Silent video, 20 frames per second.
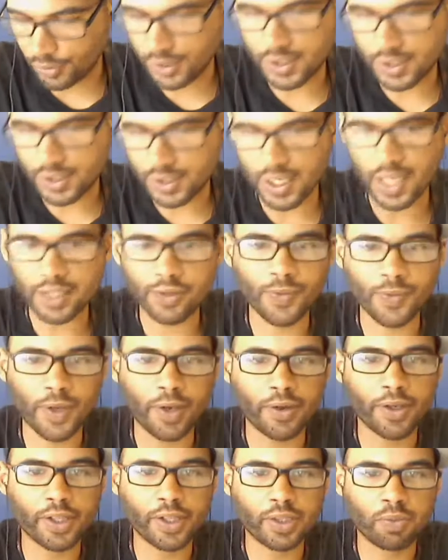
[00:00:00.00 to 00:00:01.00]
say
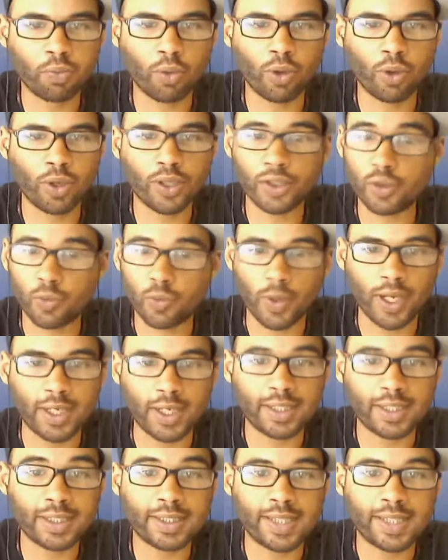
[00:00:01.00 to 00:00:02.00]
Travarius Moore is ready
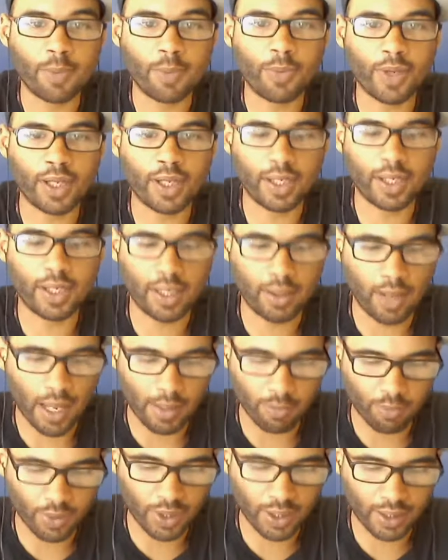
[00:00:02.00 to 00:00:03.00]
to step in and
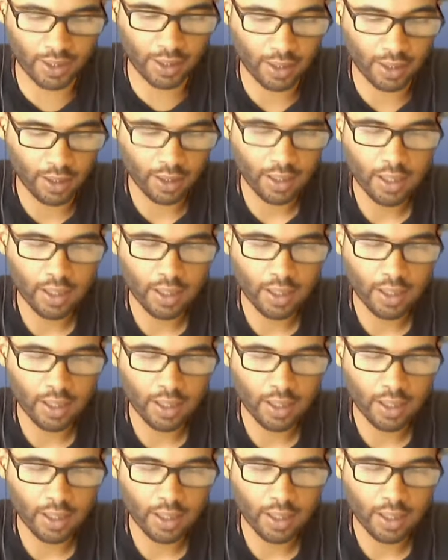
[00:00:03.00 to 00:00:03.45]
be